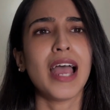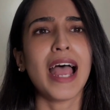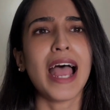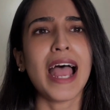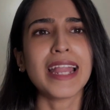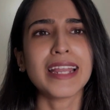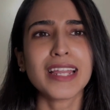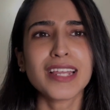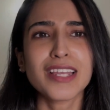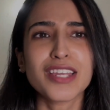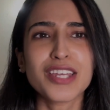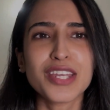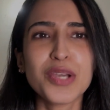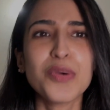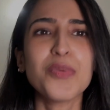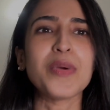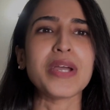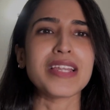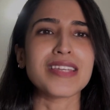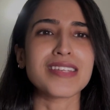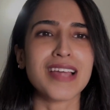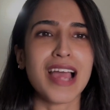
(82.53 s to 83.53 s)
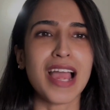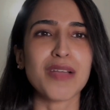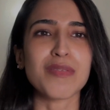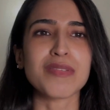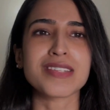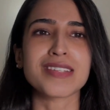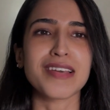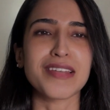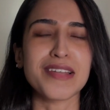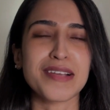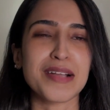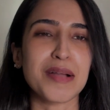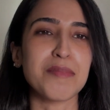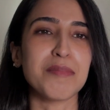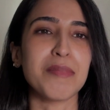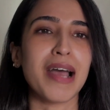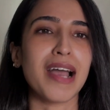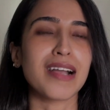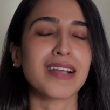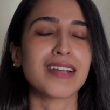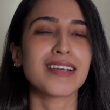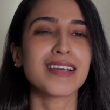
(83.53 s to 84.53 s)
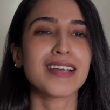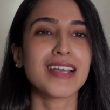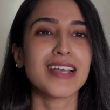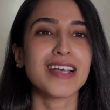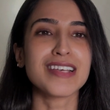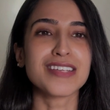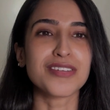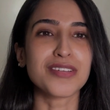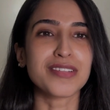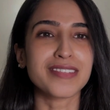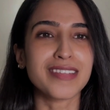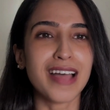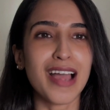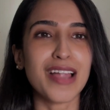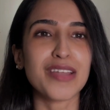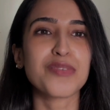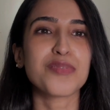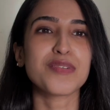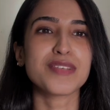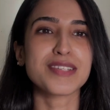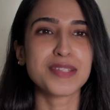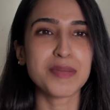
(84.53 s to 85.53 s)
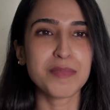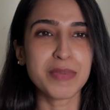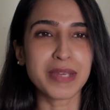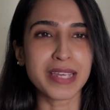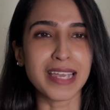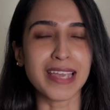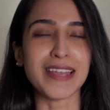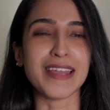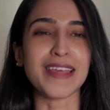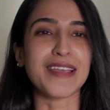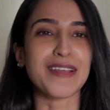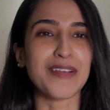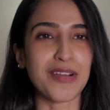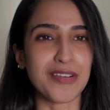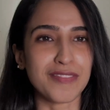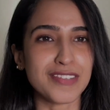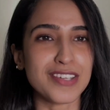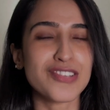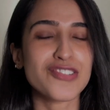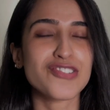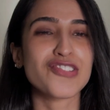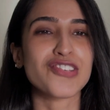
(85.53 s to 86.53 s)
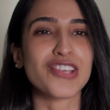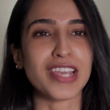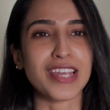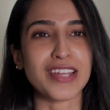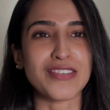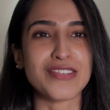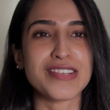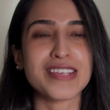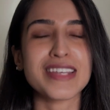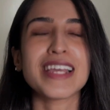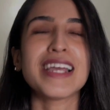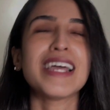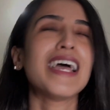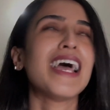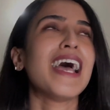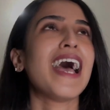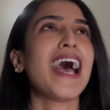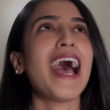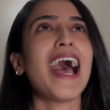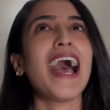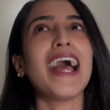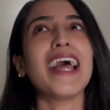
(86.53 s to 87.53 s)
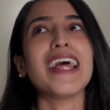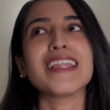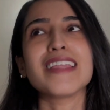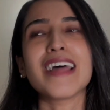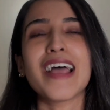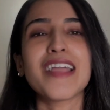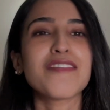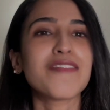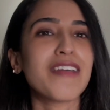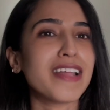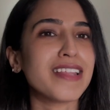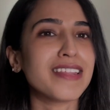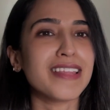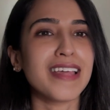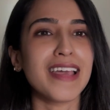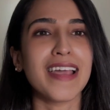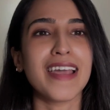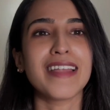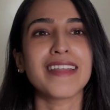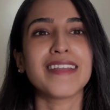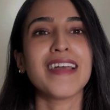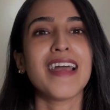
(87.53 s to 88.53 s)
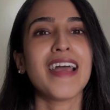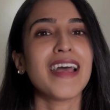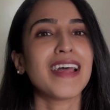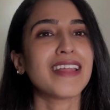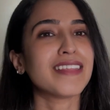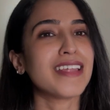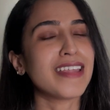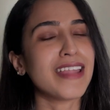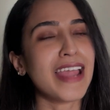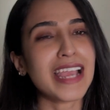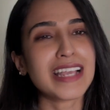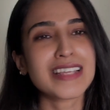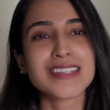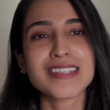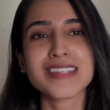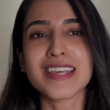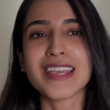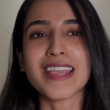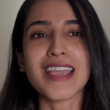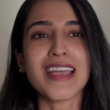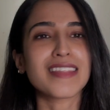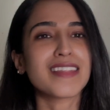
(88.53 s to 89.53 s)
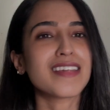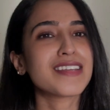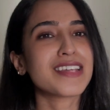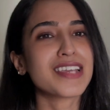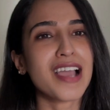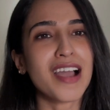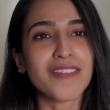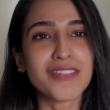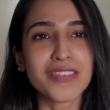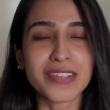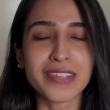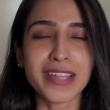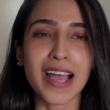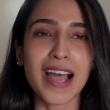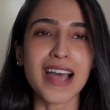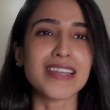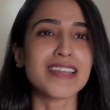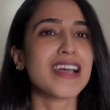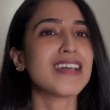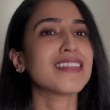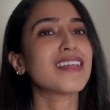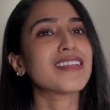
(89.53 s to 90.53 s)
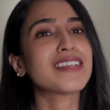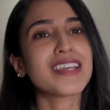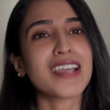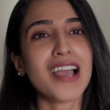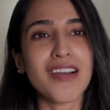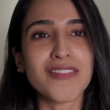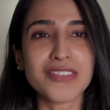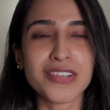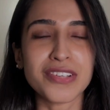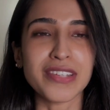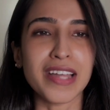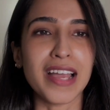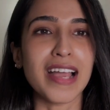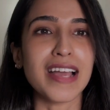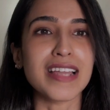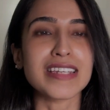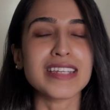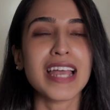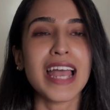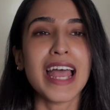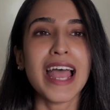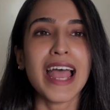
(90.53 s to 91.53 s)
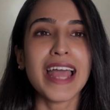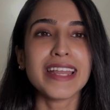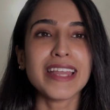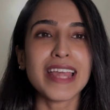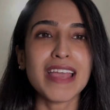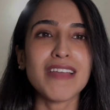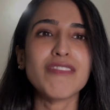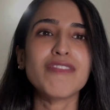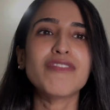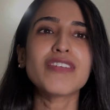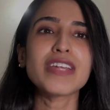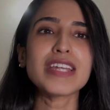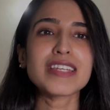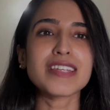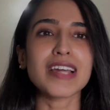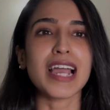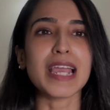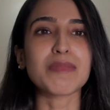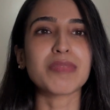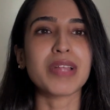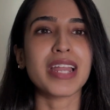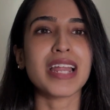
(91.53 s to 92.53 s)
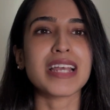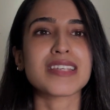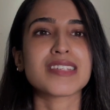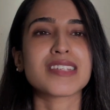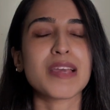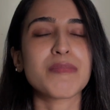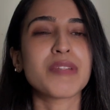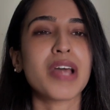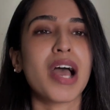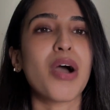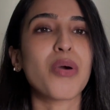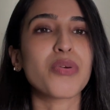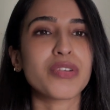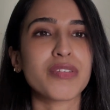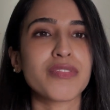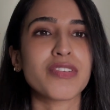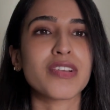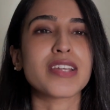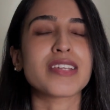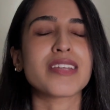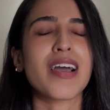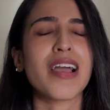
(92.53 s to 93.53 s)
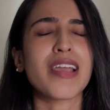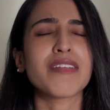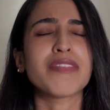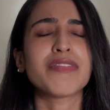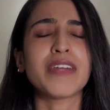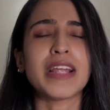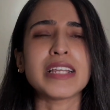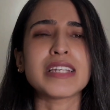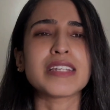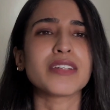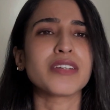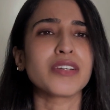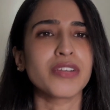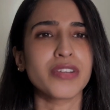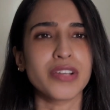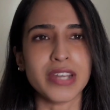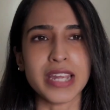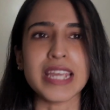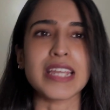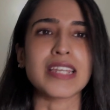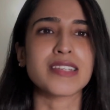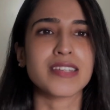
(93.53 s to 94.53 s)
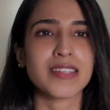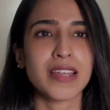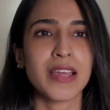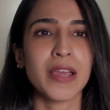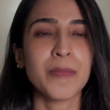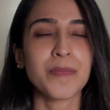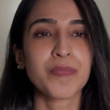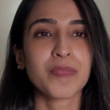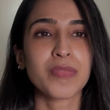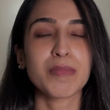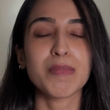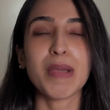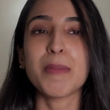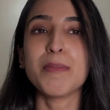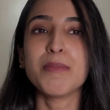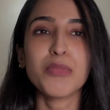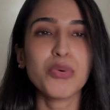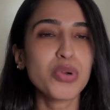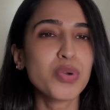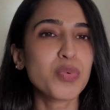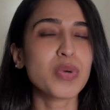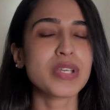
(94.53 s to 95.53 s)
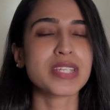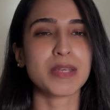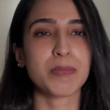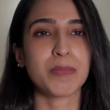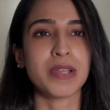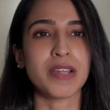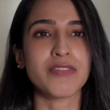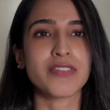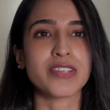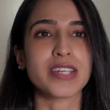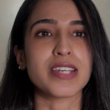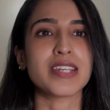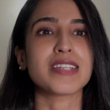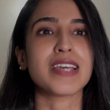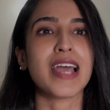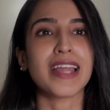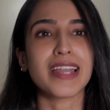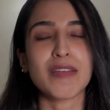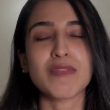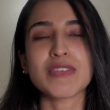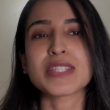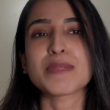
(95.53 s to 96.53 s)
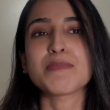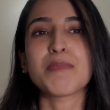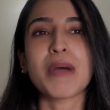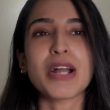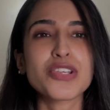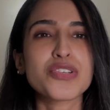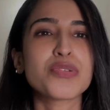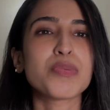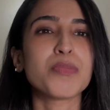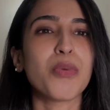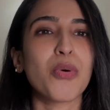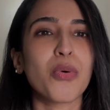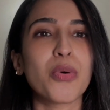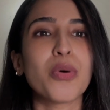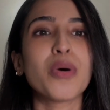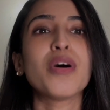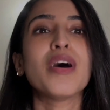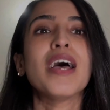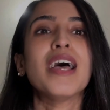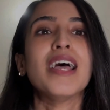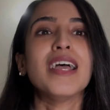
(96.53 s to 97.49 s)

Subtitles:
And I knew I was gonna come back. So that was the beginning of this change. And I went there the next day and the day after that and the day after that. And every time that I stepped out of it, I felt great. My mood was uplifted and I was much more